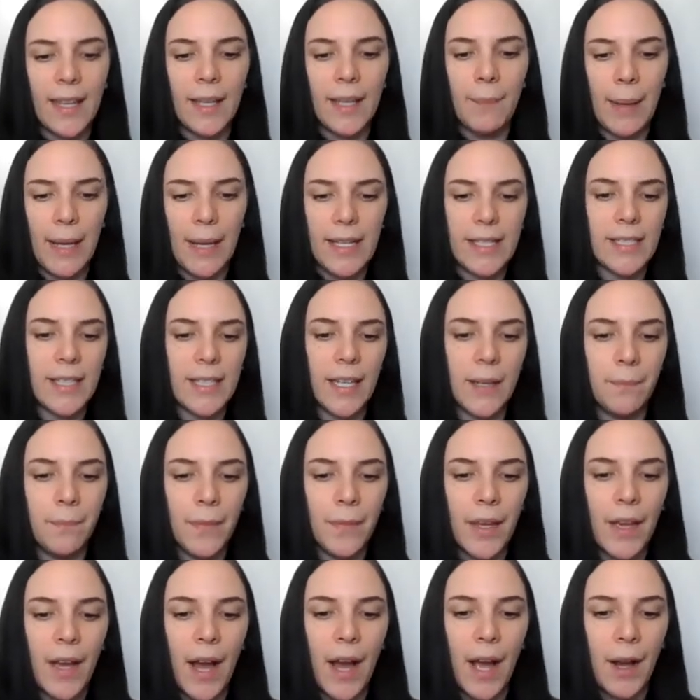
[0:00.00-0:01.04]
Mason.
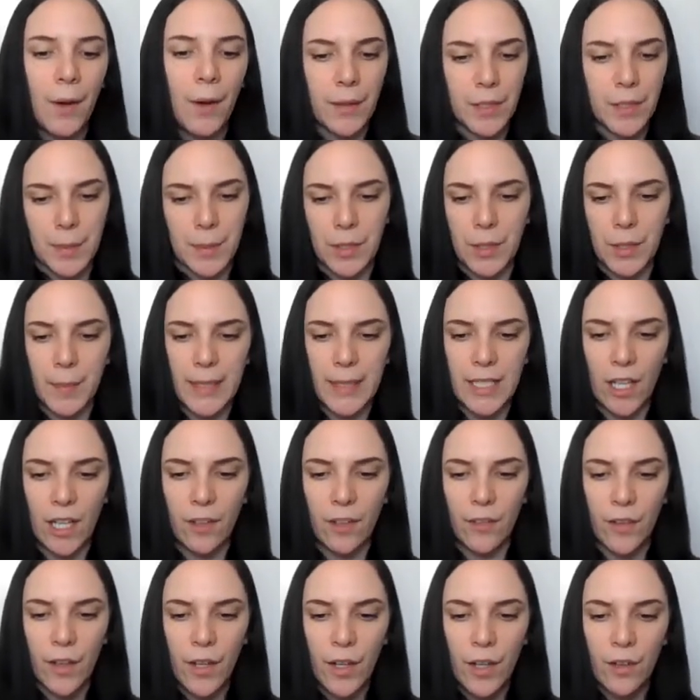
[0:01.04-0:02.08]
I whisper to
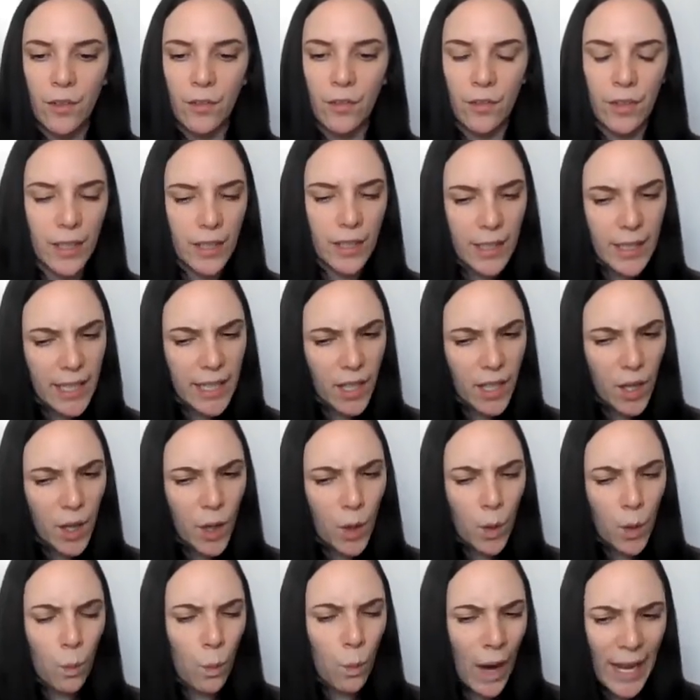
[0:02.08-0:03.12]
myself, really?
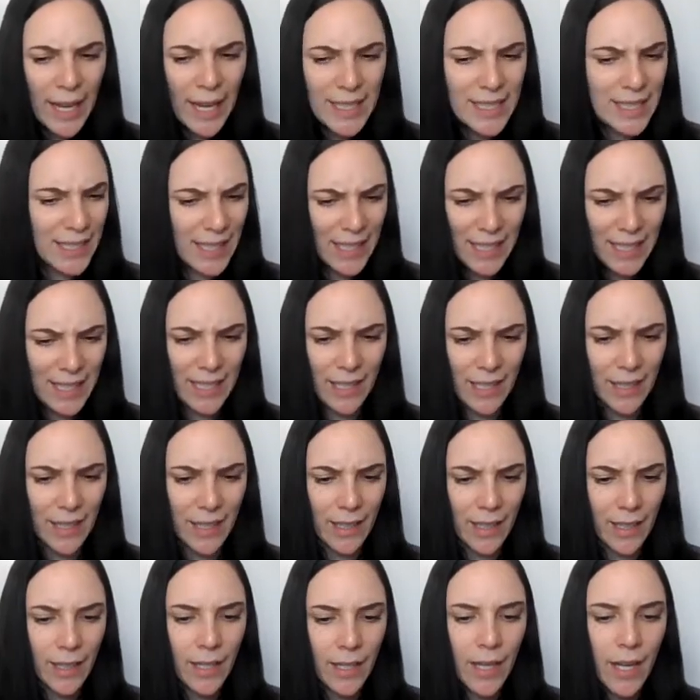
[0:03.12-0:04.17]
Why is he
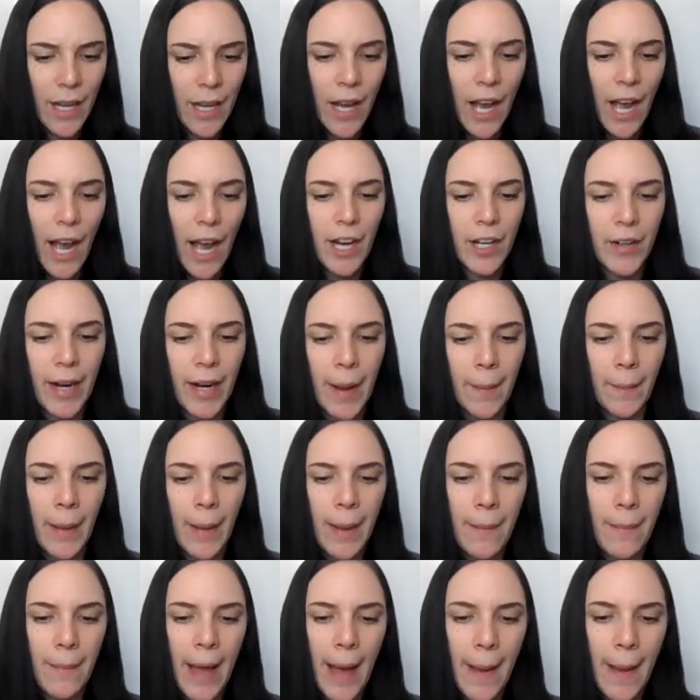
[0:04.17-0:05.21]
here? I grab
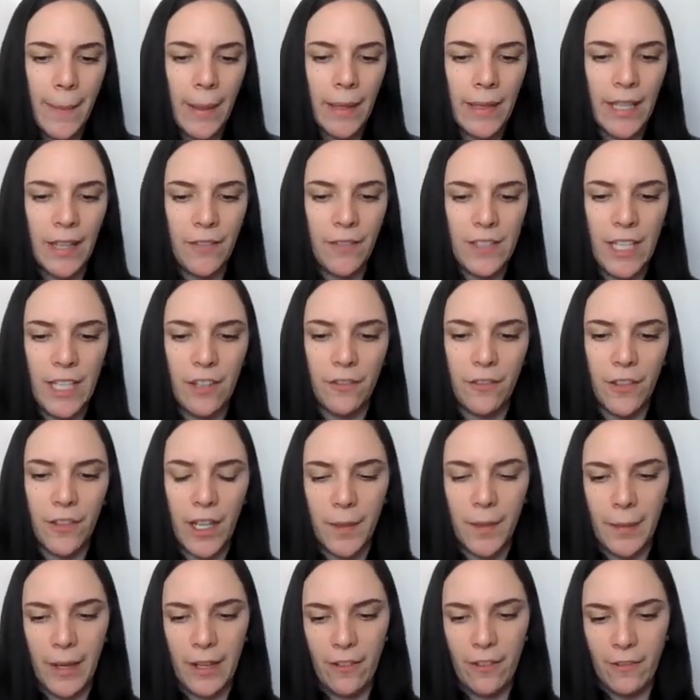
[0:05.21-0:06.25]
my map and lift it in front
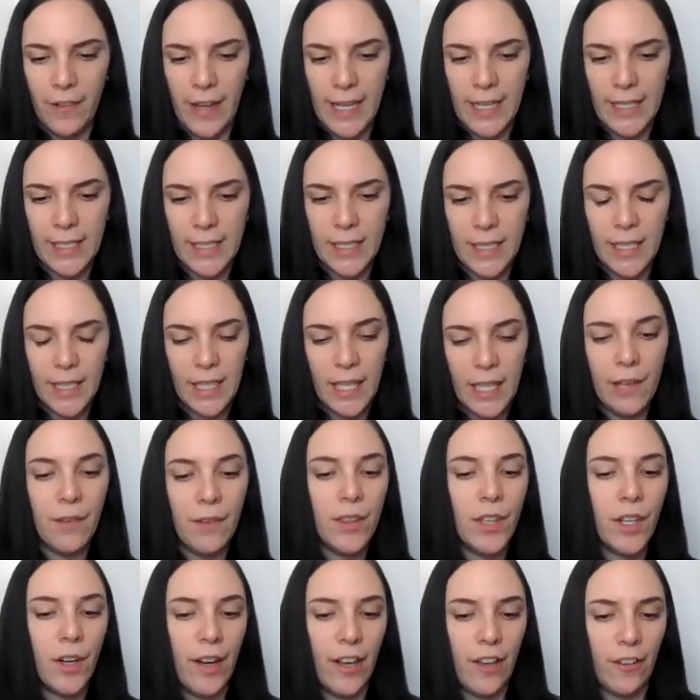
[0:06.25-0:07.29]
of my face.
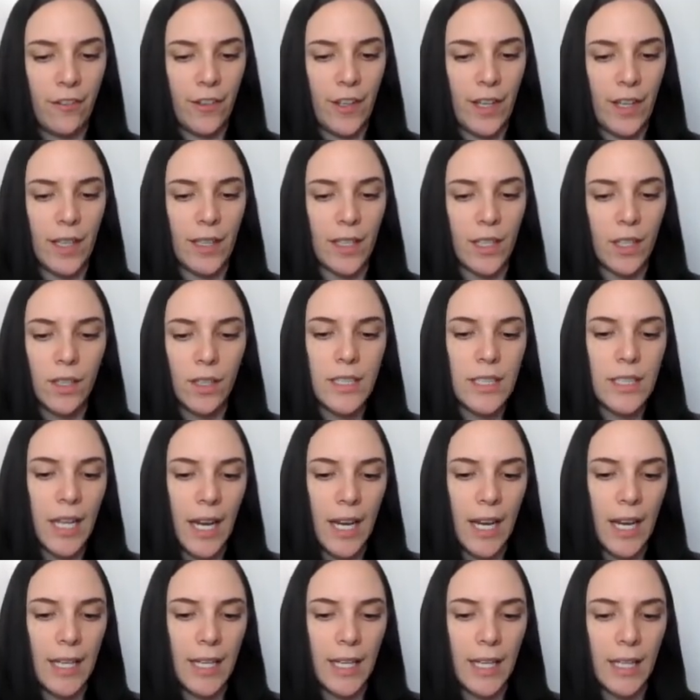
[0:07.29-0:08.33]
Even though I feel a little
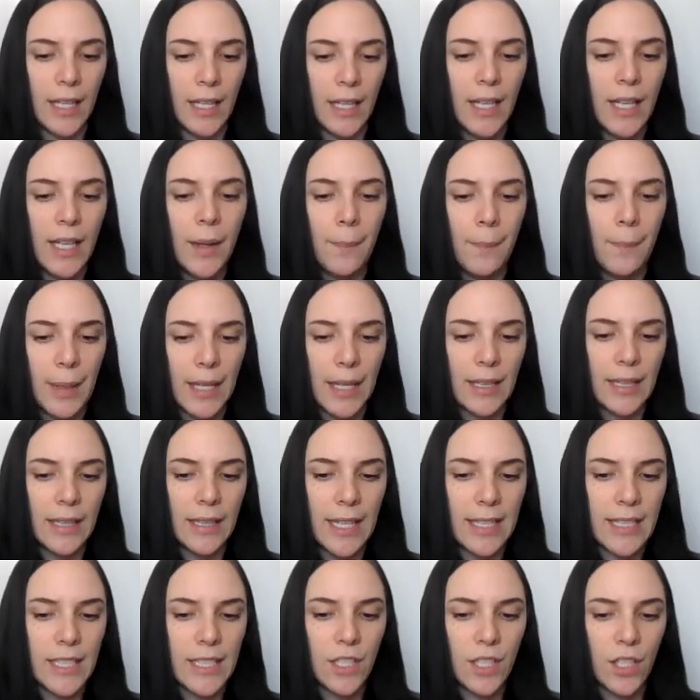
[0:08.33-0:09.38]
tiny bit
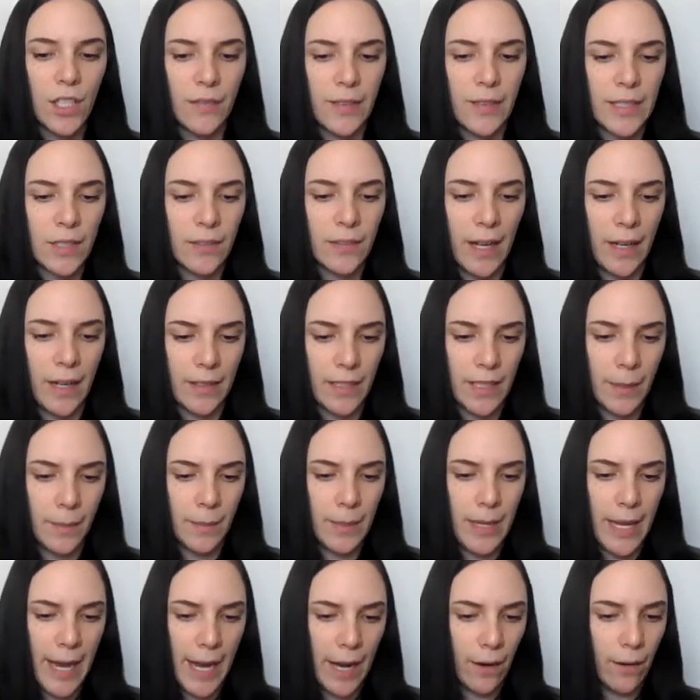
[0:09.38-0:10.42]
less nervous around him
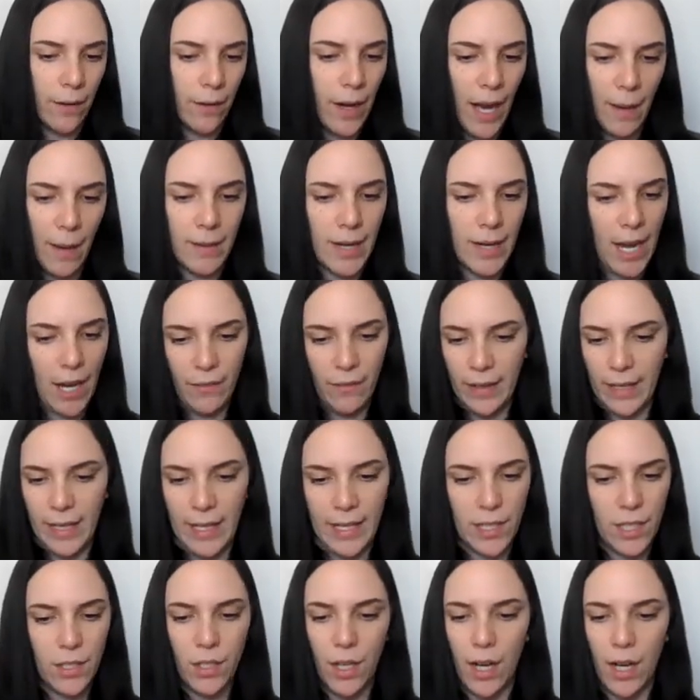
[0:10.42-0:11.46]
now, I'm not ready
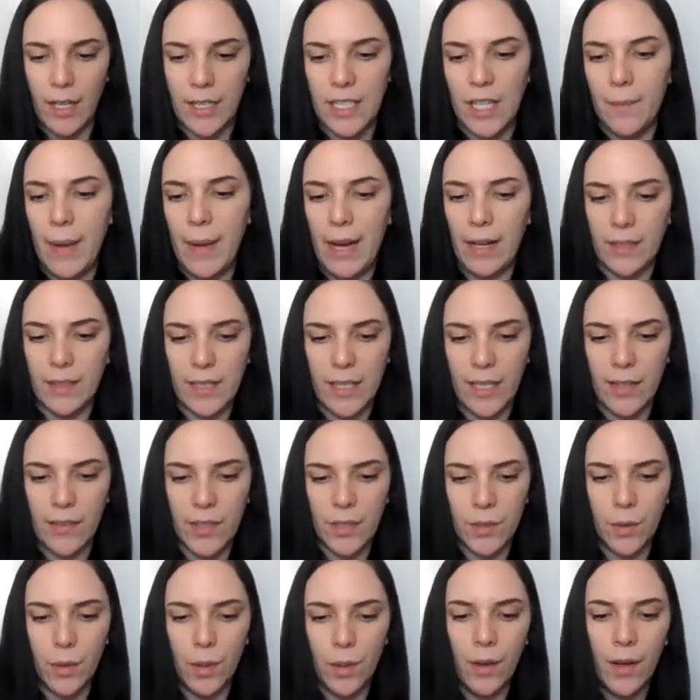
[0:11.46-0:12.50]
to talk to him outside of
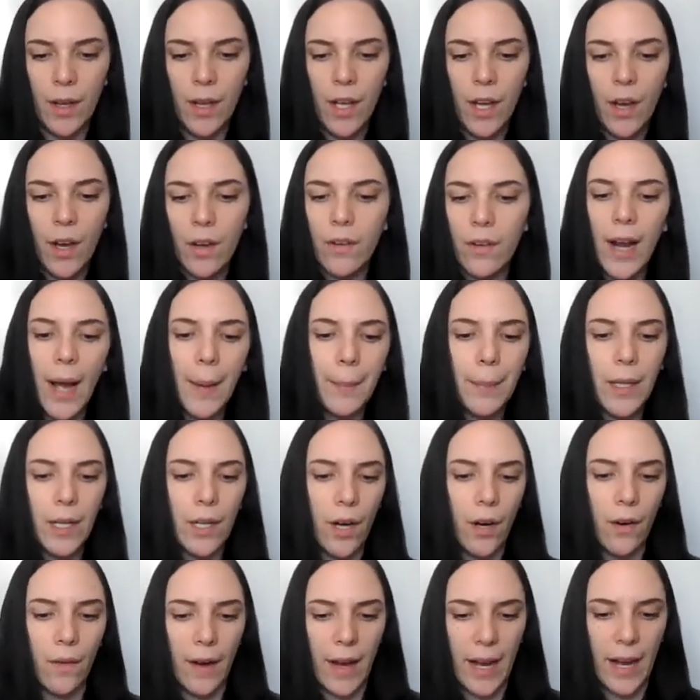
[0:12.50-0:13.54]
school.
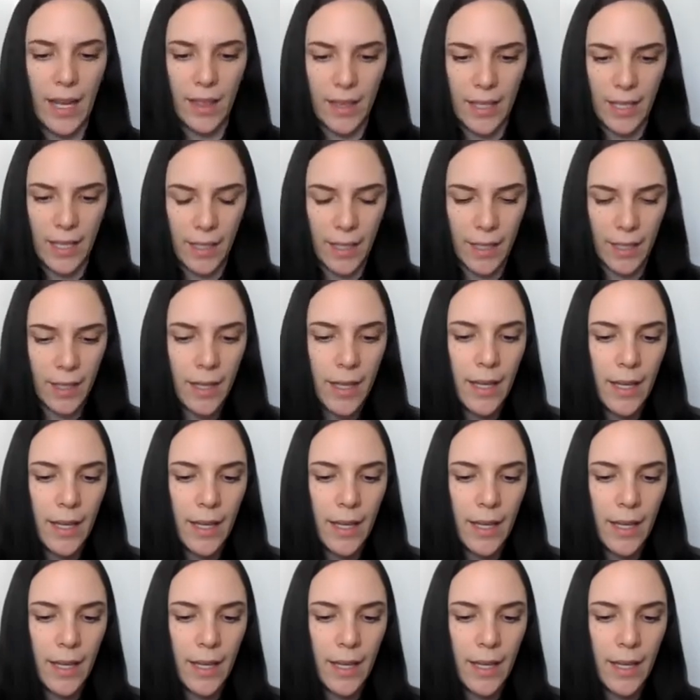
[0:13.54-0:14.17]
Rapido, I think.